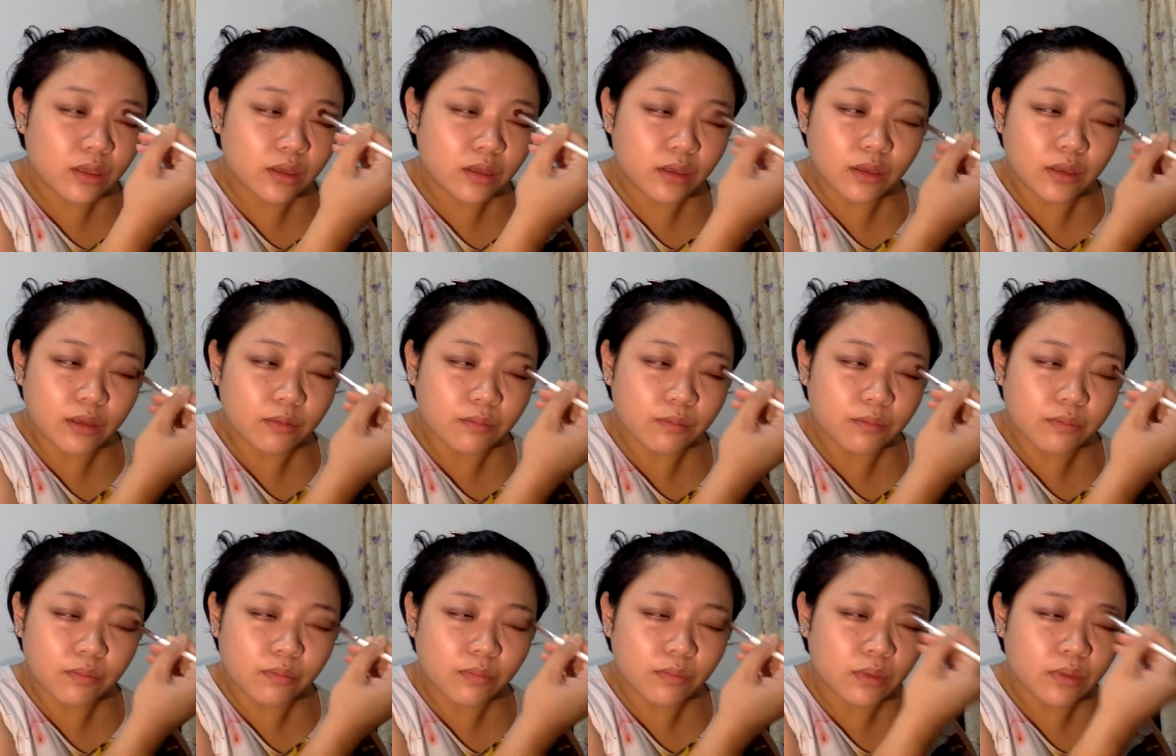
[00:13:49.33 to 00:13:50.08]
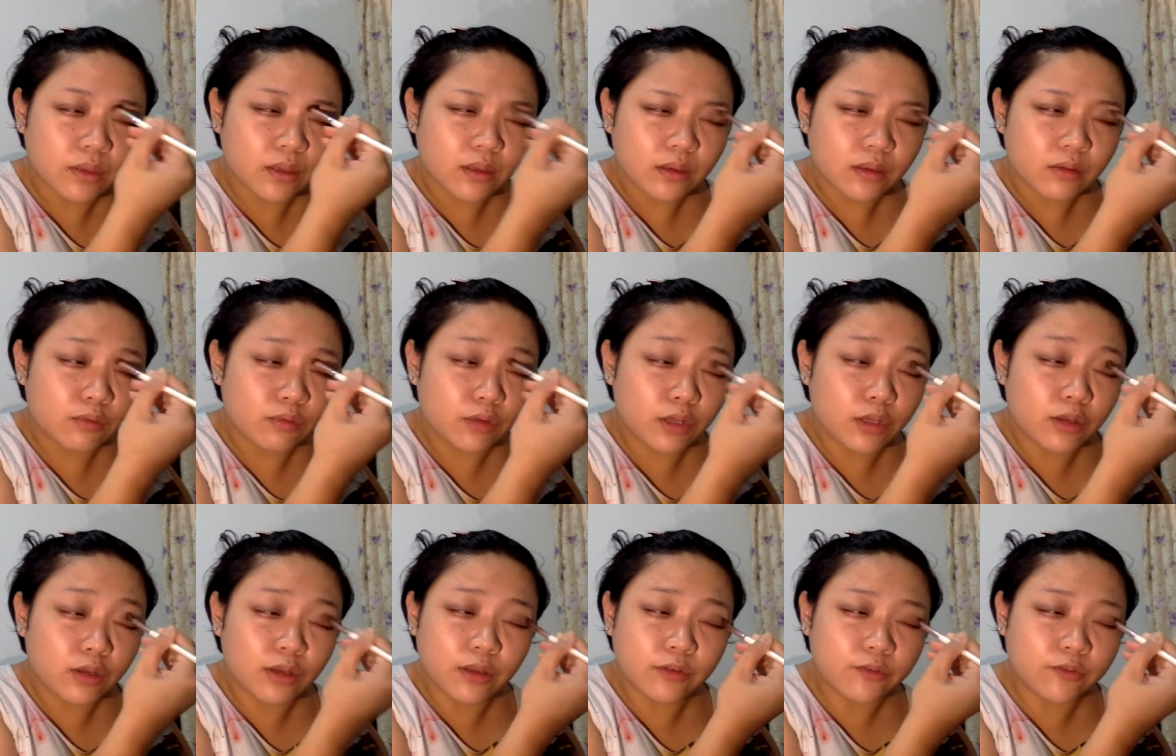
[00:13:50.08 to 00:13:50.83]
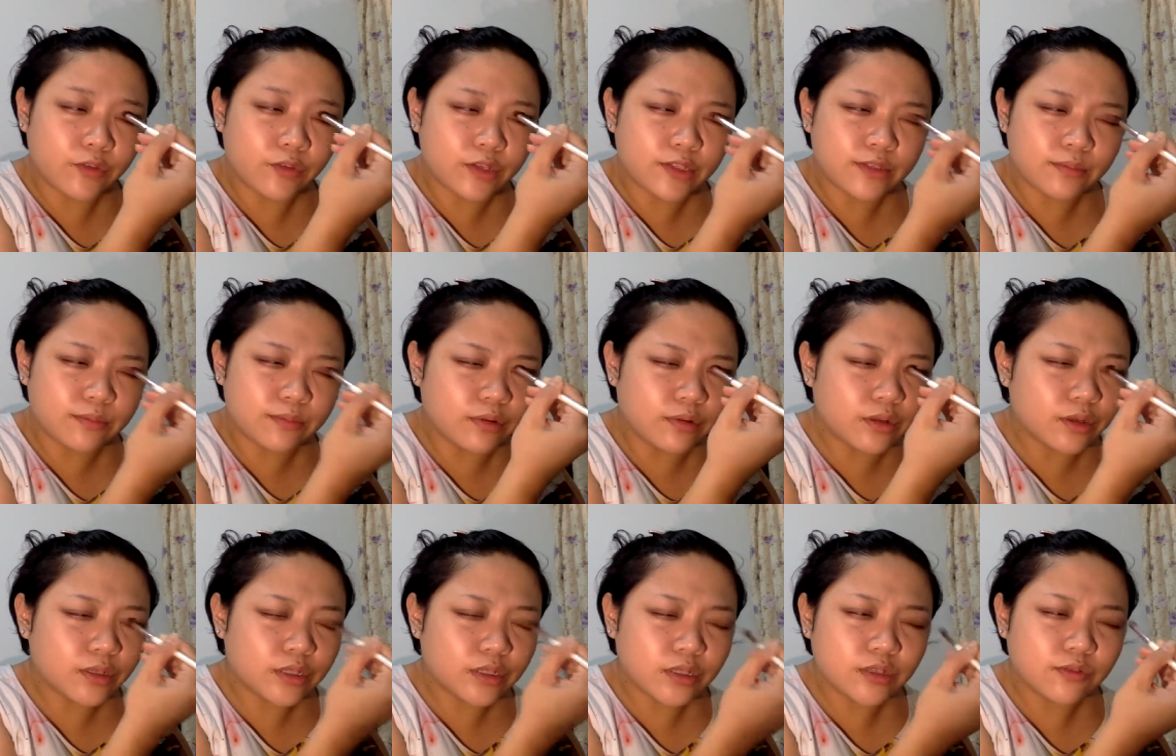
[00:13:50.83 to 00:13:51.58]
Yep, really love this
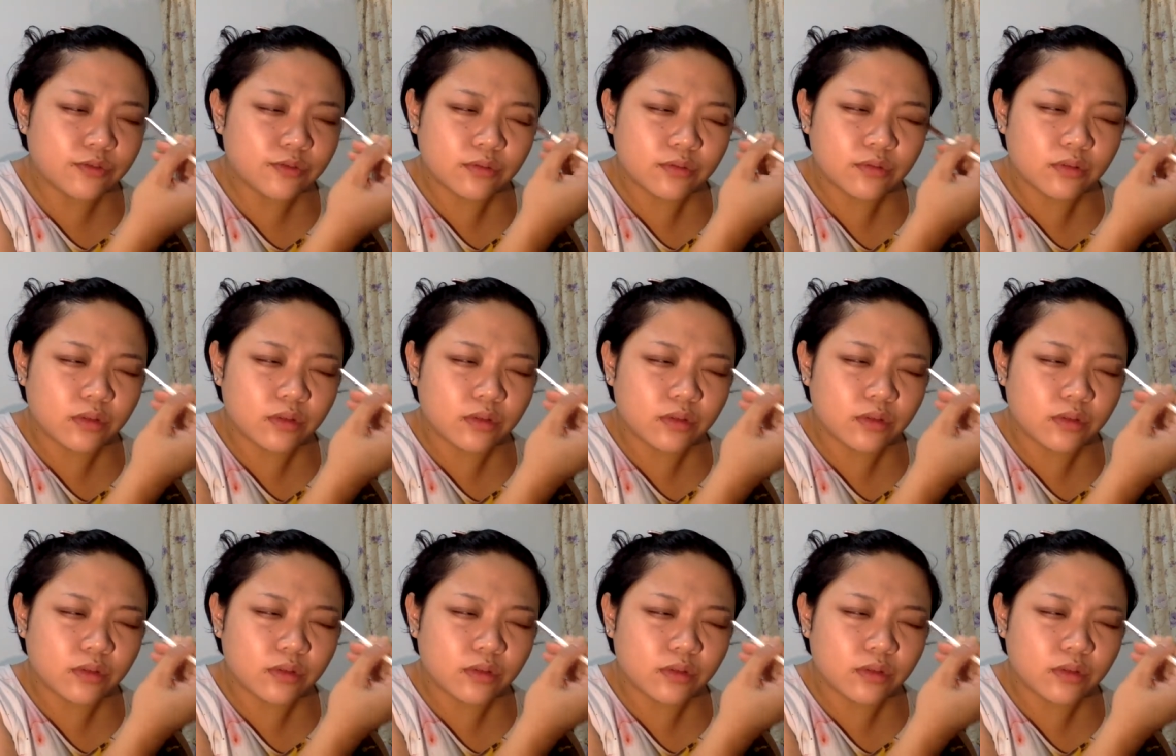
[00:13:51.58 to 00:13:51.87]
blush.